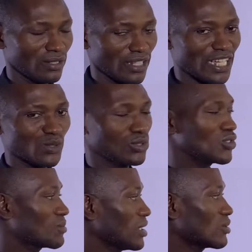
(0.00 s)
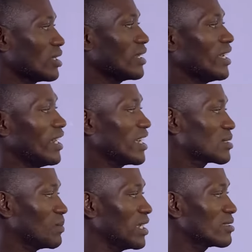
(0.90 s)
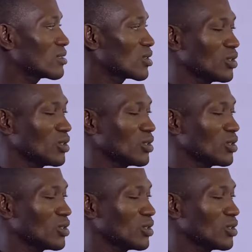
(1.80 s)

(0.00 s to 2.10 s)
That's with respect to that. Then expenses